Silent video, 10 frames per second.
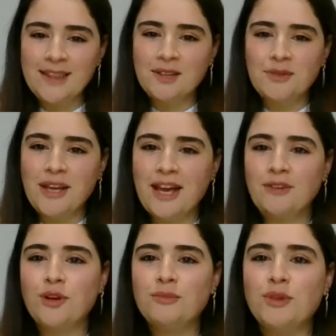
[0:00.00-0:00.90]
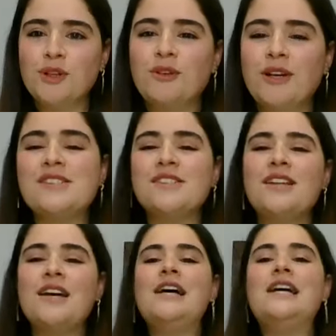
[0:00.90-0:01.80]
I think we have one more
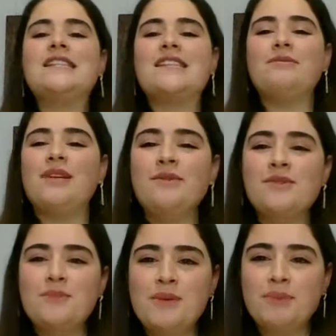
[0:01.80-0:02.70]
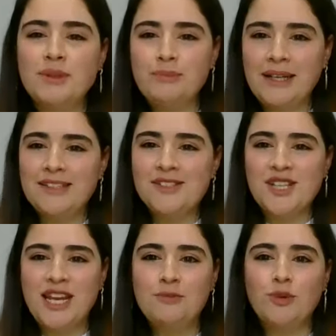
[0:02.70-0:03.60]
question. Sometimes people body
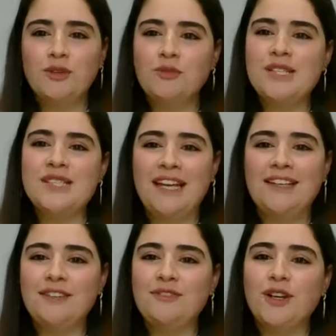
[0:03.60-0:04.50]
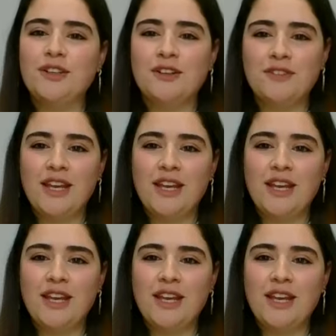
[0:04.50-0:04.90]
shame when we stand in front